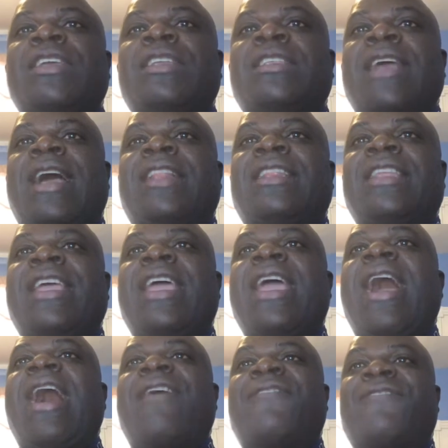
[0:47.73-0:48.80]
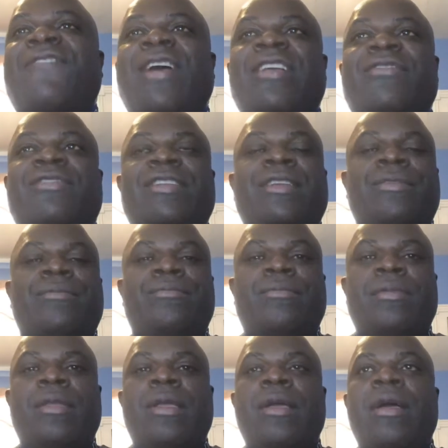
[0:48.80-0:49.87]
that they are fasting.
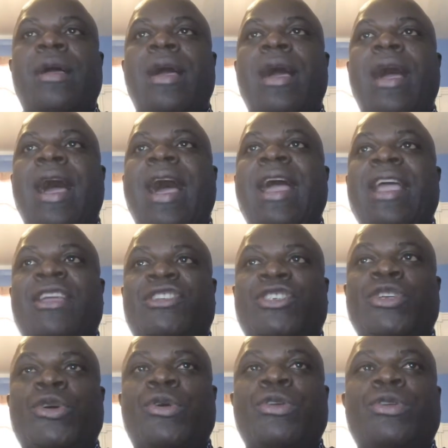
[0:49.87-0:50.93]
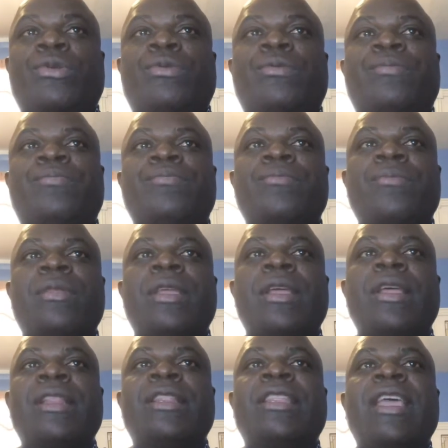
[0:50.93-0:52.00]
I assure you,
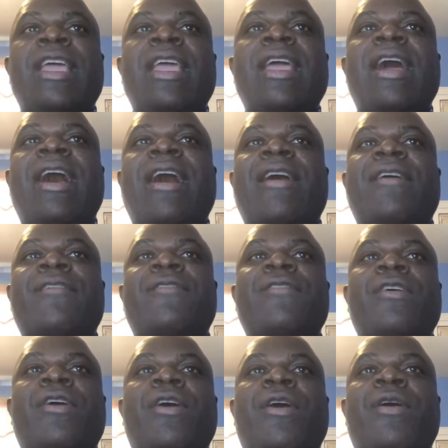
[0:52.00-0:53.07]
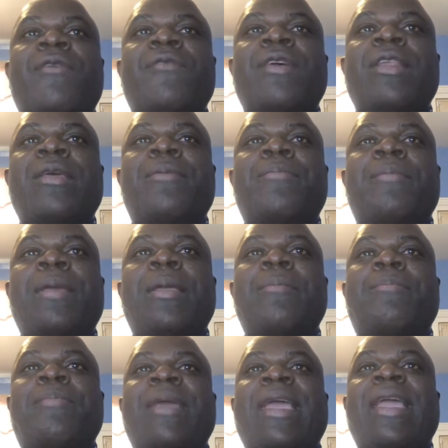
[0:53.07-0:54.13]
they have already
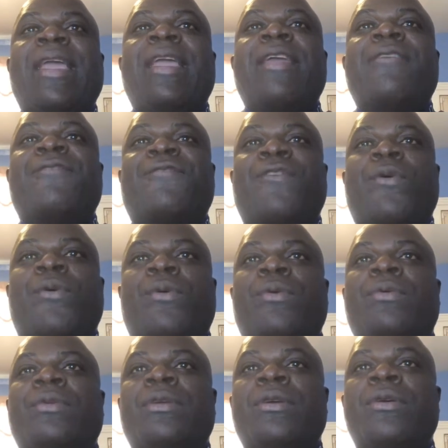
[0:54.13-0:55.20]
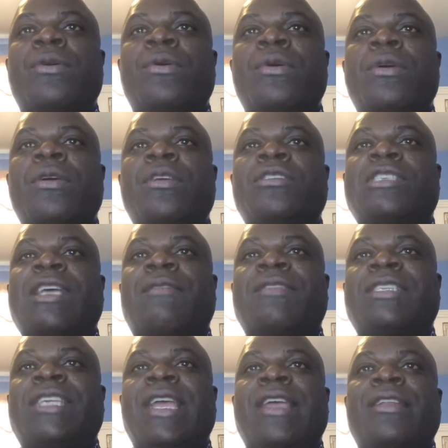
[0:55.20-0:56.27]
been paid in full.
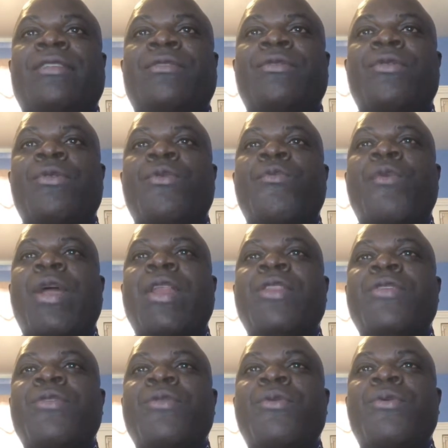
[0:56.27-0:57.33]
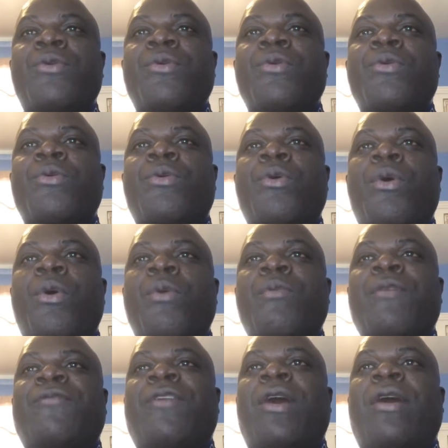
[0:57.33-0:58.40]
17. When you go
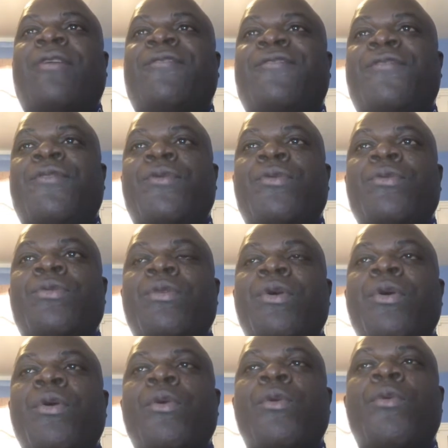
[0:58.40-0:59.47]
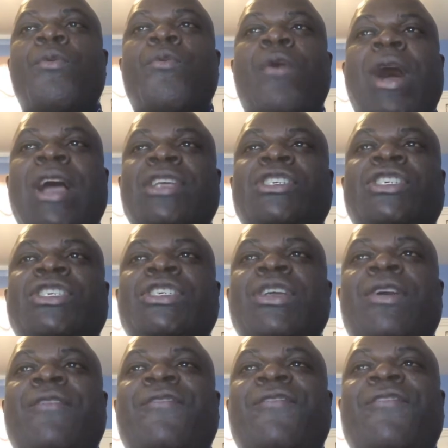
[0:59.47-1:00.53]
with offering, wash
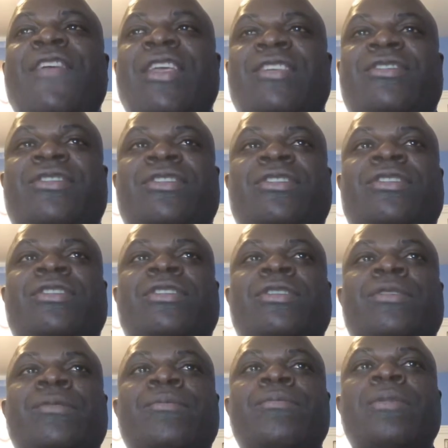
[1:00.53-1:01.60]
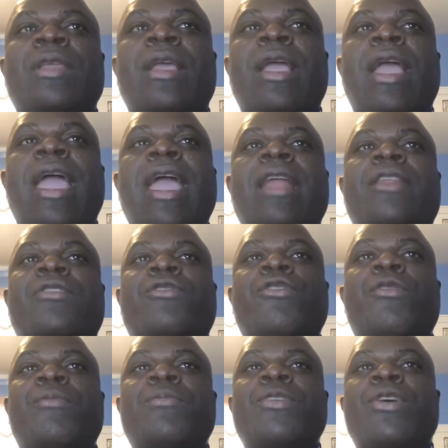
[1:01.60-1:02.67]
your face and
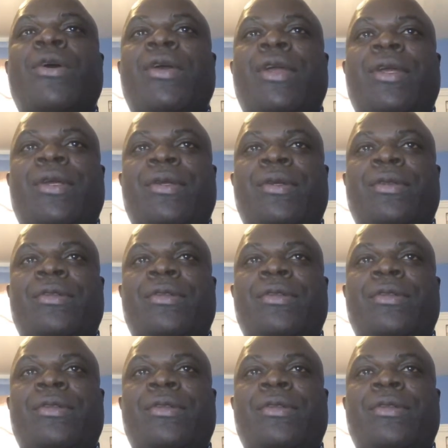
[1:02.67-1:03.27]
comb your hair.